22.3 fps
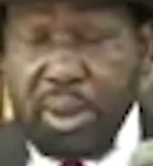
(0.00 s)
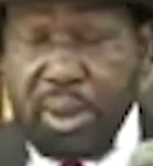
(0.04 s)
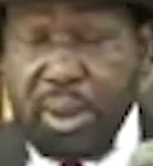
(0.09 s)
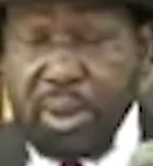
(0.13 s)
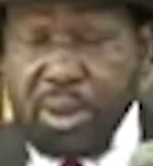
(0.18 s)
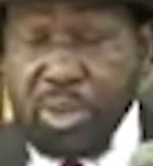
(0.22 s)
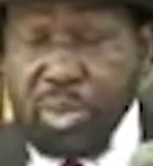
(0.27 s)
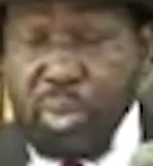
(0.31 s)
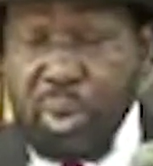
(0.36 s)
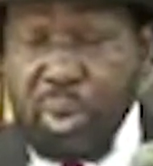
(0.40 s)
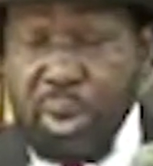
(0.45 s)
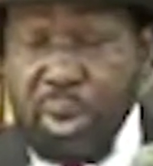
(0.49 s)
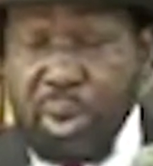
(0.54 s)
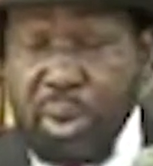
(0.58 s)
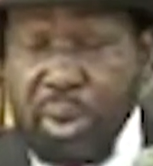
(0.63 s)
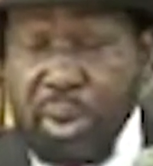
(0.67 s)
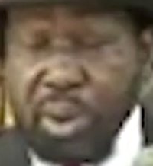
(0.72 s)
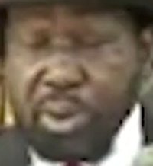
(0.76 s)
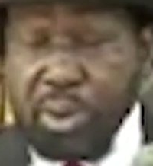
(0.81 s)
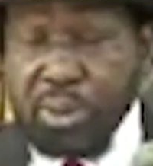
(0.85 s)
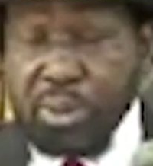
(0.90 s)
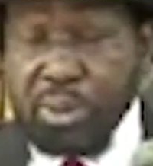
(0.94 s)
as well
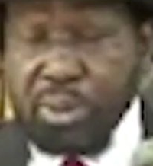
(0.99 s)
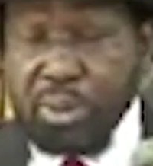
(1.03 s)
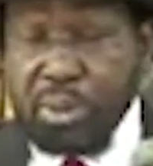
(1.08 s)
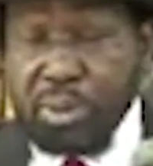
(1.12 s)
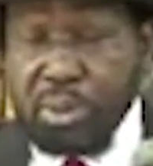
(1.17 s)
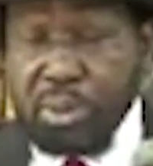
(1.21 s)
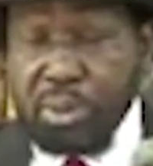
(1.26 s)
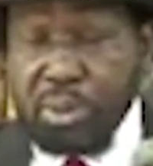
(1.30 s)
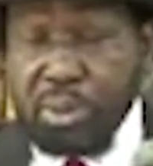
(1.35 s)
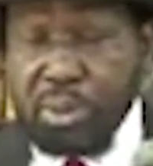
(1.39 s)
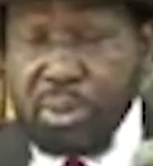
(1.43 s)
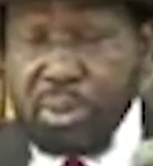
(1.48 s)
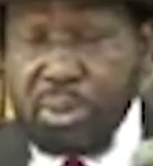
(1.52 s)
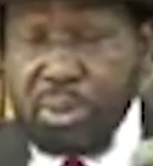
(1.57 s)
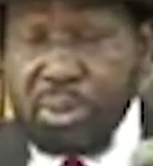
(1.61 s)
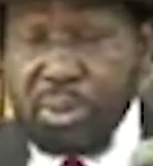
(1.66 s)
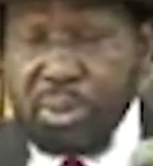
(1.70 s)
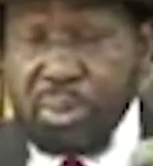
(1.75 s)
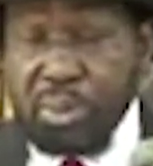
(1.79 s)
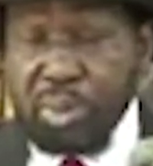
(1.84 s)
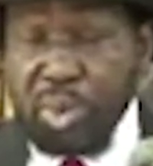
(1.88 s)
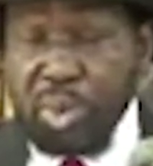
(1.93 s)
as
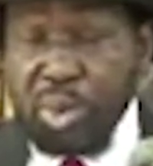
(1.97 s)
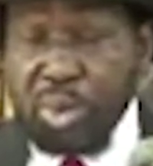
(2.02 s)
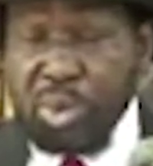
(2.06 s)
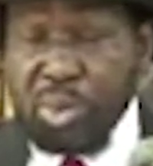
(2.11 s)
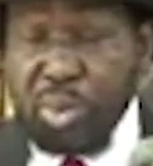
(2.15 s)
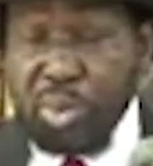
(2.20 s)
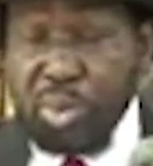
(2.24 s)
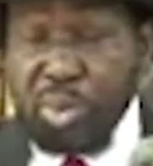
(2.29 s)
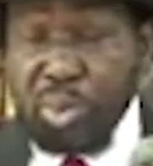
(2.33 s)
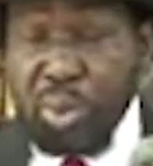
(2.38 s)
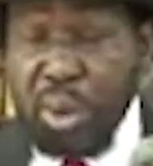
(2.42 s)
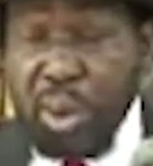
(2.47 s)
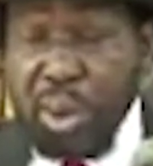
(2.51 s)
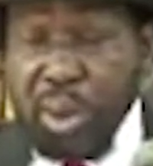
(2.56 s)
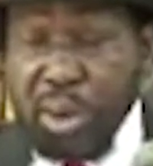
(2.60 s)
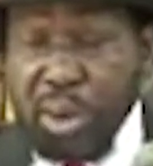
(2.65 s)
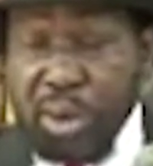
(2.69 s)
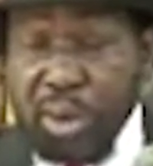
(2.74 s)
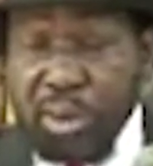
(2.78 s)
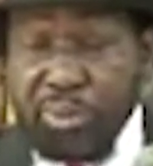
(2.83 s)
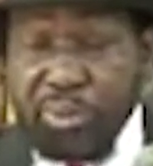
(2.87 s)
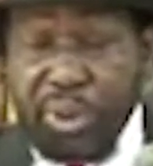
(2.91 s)
those who are
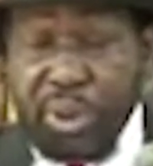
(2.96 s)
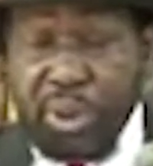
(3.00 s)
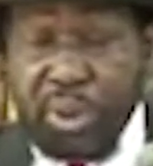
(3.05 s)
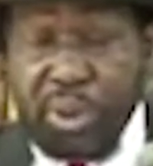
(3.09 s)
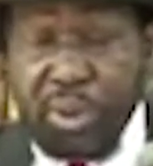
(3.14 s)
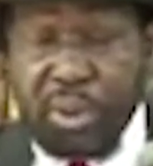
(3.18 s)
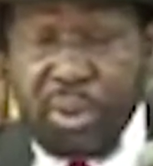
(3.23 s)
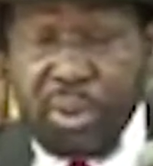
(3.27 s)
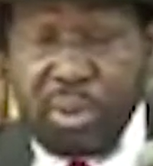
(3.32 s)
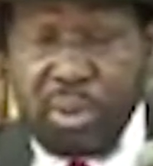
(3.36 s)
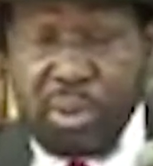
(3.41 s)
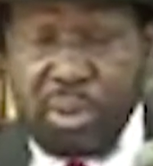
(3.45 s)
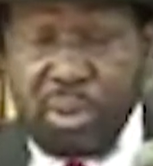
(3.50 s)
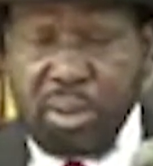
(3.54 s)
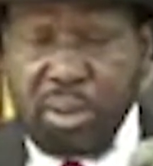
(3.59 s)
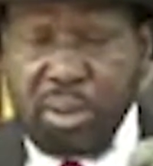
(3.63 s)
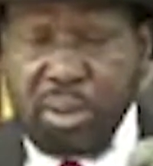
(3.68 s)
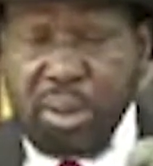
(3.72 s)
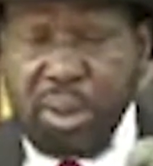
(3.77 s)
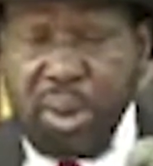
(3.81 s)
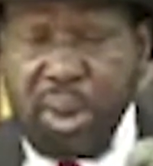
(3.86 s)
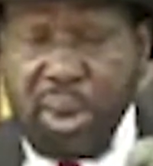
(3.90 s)
living
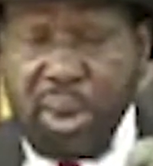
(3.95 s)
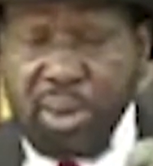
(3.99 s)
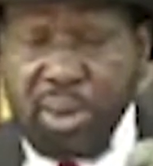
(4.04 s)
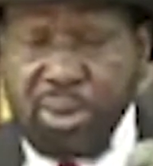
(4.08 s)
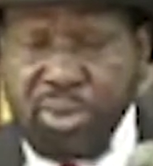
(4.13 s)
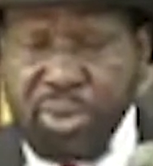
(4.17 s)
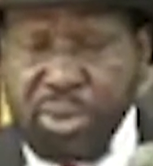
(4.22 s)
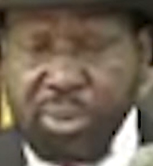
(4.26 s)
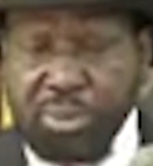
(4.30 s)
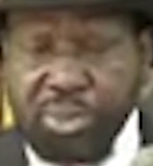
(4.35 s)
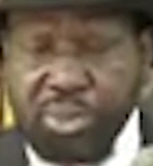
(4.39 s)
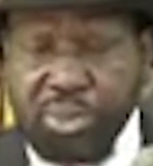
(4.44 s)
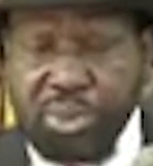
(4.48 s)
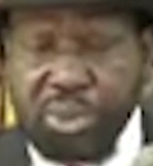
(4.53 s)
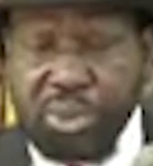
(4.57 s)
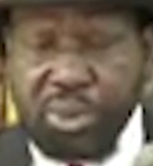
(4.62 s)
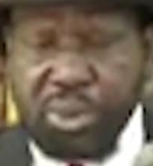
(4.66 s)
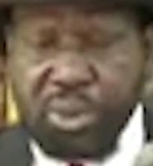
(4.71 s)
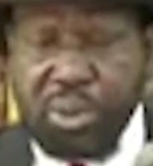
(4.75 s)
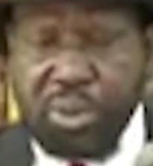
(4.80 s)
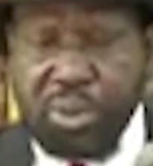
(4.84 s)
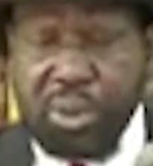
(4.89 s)
in hardships
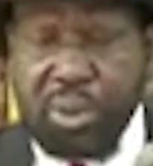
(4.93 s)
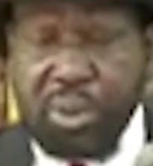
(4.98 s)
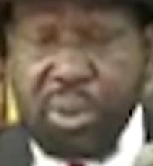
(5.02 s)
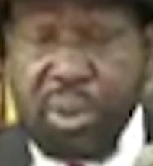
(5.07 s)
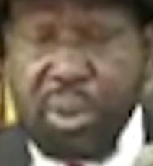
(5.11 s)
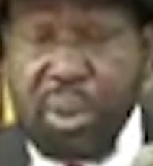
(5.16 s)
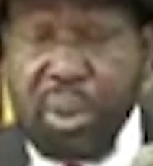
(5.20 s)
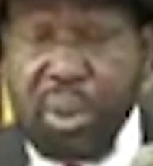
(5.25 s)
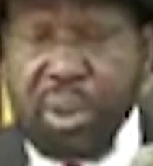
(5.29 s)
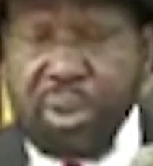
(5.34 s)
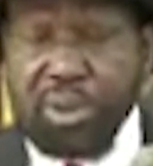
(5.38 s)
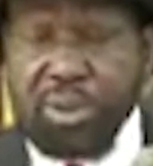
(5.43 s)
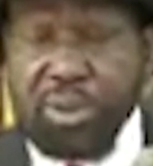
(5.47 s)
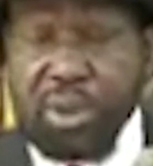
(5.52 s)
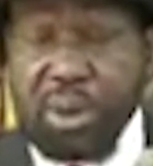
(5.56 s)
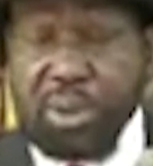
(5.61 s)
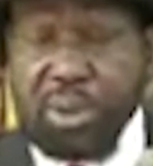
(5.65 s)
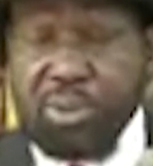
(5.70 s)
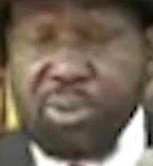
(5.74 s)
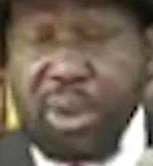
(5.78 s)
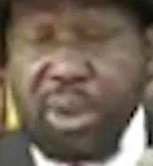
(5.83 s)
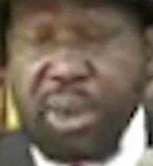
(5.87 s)
as a
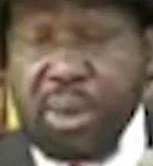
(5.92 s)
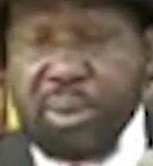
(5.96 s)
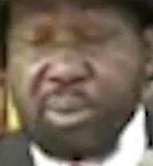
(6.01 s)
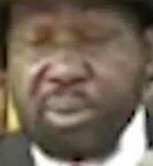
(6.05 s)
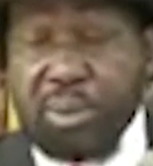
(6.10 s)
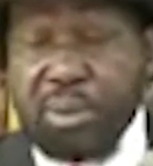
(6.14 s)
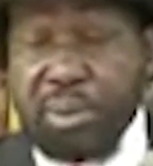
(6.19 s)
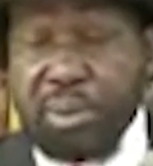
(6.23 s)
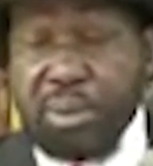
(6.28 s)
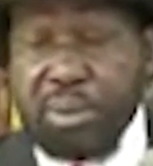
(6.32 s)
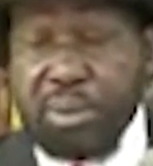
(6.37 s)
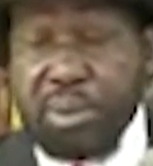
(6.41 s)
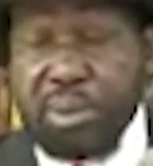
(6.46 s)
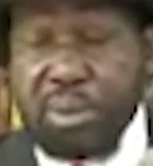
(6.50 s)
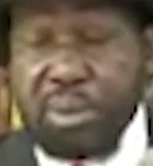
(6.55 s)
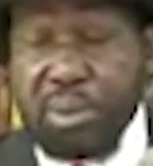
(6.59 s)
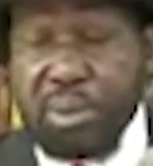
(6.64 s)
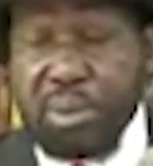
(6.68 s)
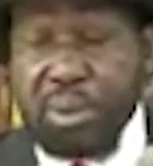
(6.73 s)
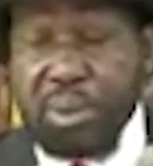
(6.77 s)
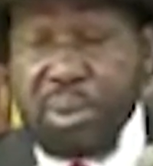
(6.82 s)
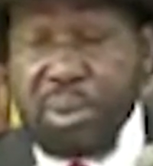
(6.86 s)
result
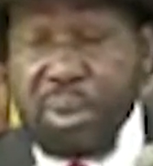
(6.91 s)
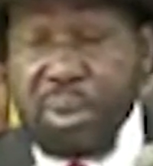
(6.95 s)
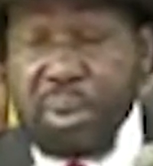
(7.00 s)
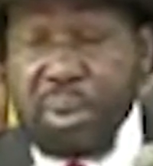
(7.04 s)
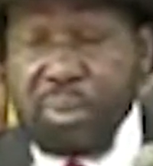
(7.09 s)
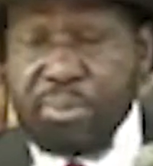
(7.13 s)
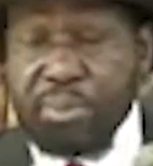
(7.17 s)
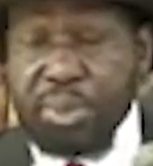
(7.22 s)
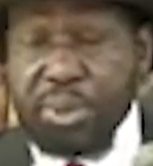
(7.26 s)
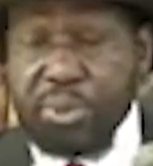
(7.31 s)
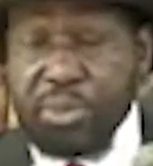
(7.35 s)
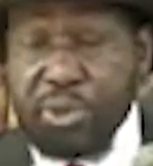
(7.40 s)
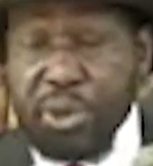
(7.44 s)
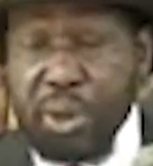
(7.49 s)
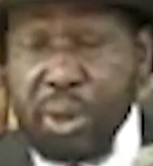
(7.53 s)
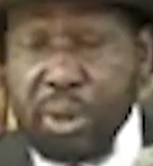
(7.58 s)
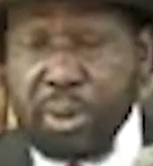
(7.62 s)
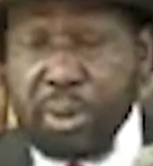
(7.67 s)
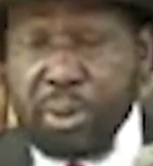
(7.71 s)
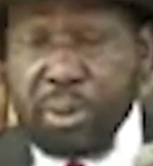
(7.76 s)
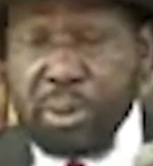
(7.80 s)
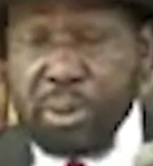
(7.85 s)
of the
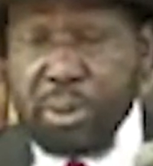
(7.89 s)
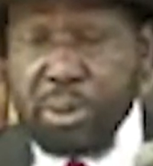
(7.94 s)
flood.